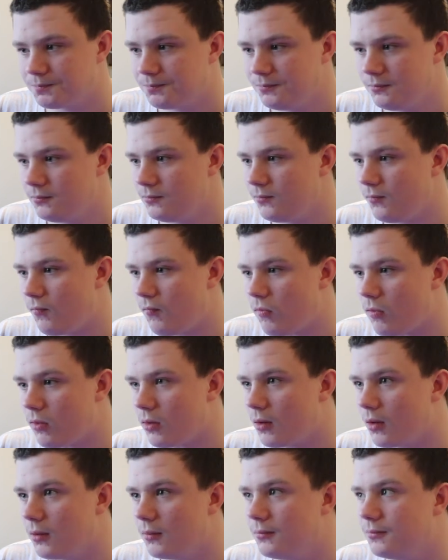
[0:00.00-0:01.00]

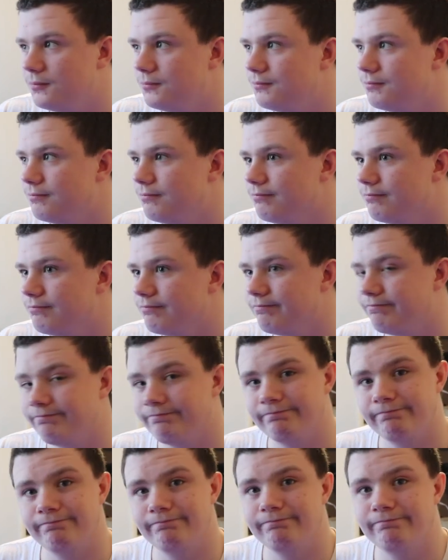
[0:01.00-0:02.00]

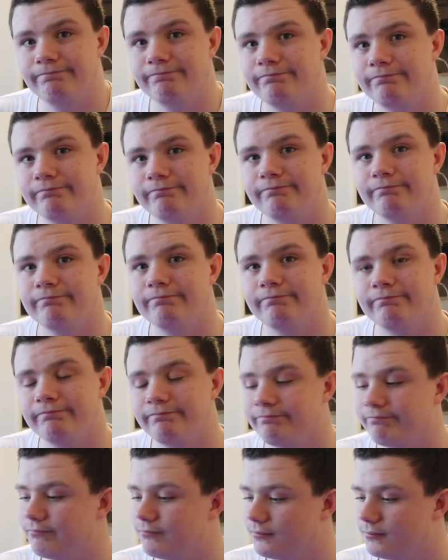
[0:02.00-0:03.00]

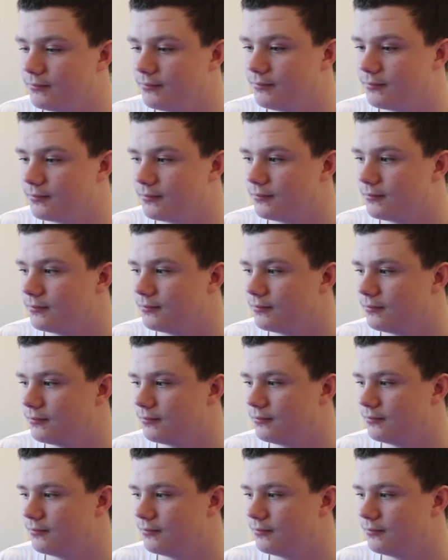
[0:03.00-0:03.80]
[no speech]